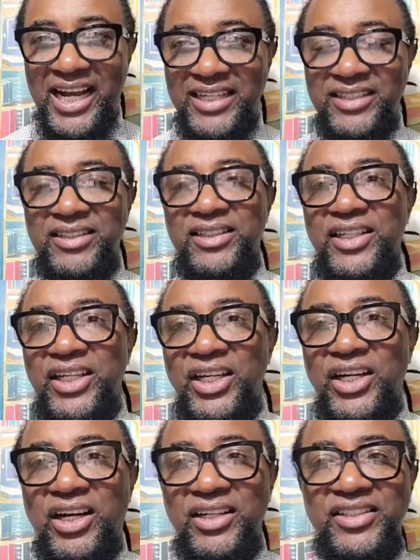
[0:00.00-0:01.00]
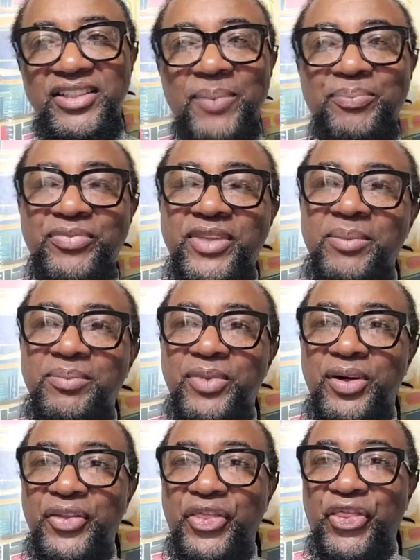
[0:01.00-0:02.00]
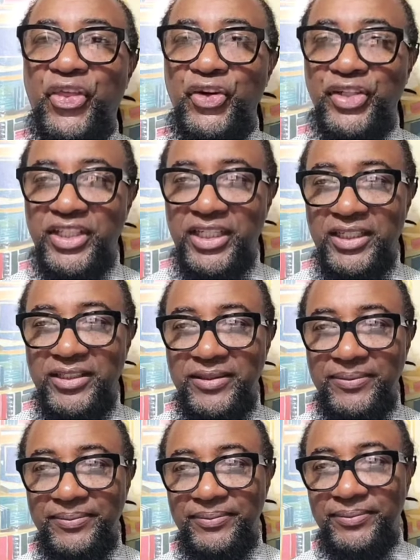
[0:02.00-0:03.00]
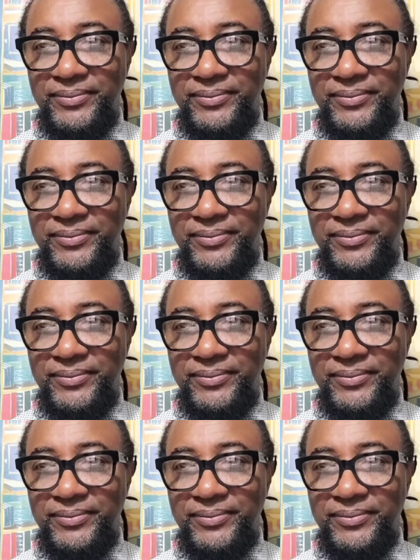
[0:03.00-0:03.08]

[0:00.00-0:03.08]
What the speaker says: Anne on September 30th.